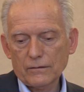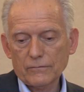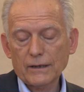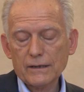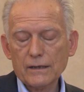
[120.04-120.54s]

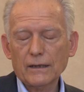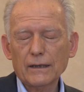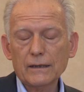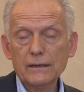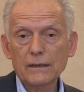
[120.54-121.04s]
on one
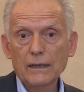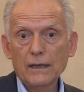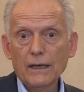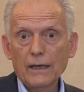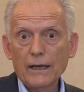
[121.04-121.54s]
side
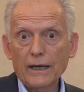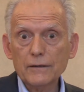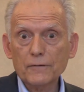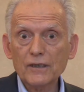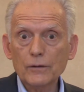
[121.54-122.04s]
and
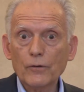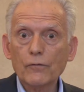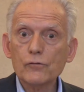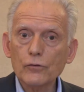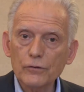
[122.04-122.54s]
the freedom
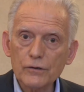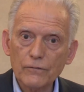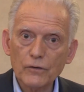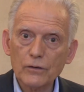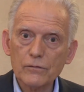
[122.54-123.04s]
of choice
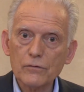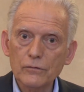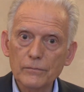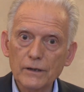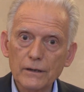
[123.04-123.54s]
of the
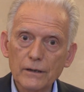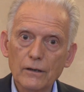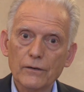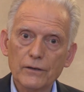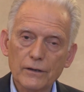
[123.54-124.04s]
consumer
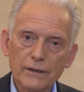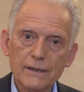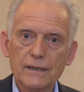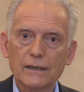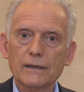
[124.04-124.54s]
on the other
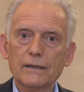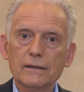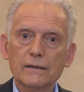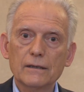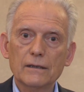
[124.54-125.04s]

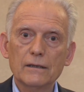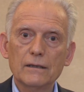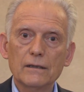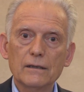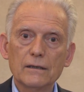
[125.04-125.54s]
side.
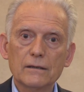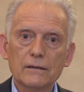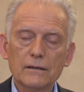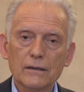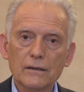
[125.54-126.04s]

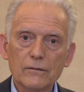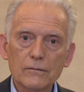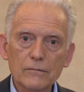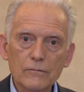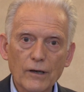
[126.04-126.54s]
It
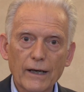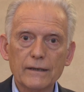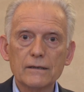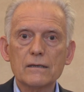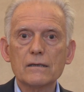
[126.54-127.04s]

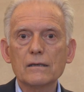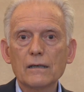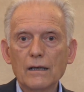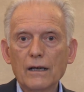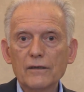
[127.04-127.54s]
grants
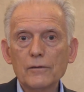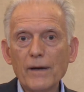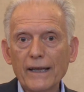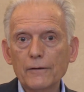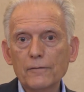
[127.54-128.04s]
the
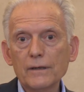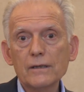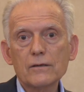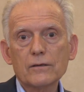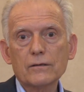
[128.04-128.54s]

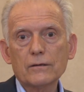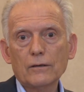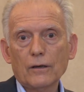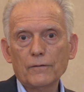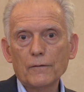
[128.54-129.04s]
benefits
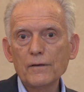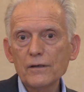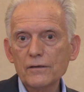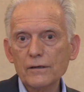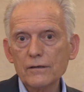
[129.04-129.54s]
of
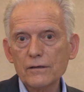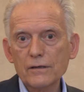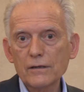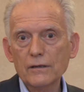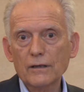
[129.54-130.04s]

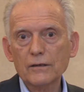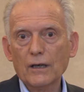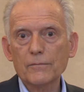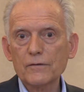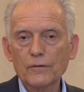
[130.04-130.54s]
efficiency that
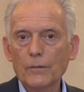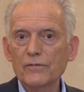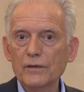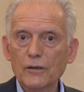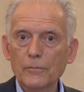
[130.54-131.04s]
comes
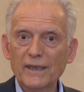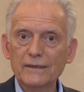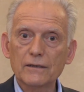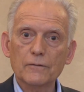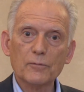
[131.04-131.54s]
from the
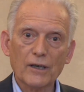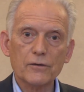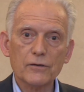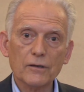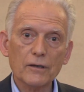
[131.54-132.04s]
competitive
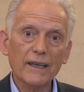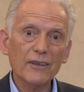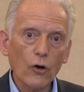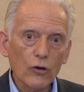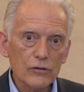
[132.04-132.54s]
pressure,
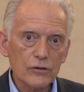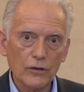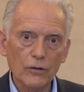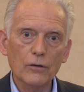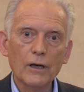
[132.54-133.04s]
and
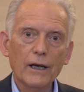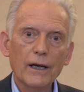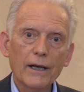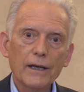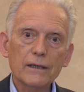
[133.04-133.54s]
also
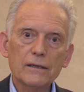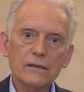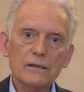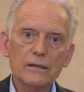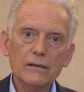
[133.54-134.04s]
it
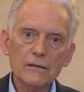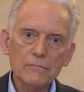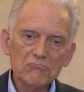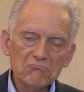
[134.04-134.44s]
is the